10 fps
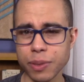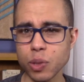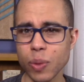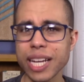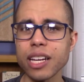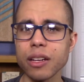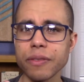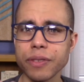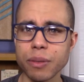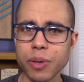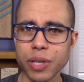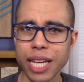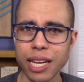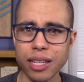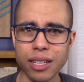way of
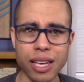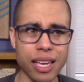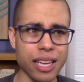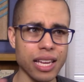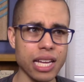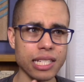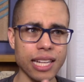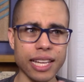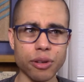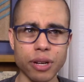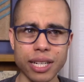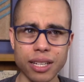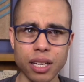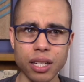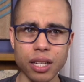communicating as either an
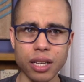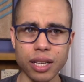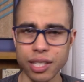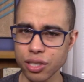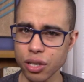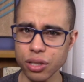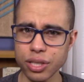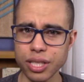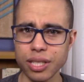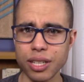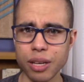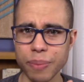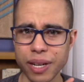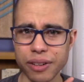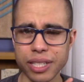adult, a
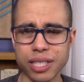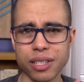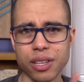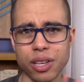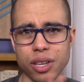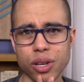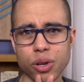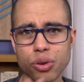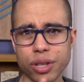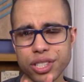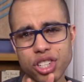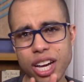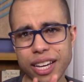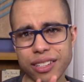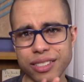parent, or a
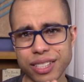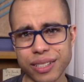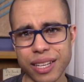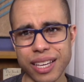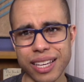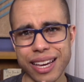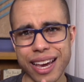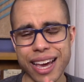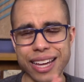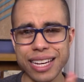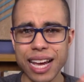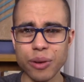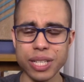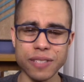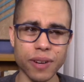child. And now,
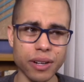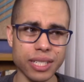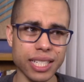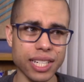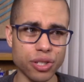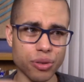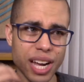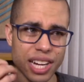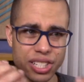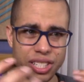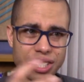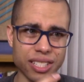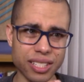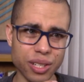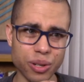as far as
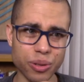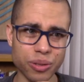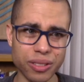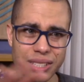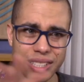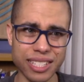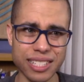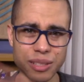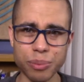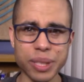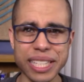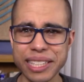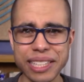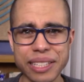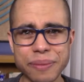interactions go, like, this is
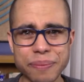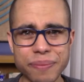completely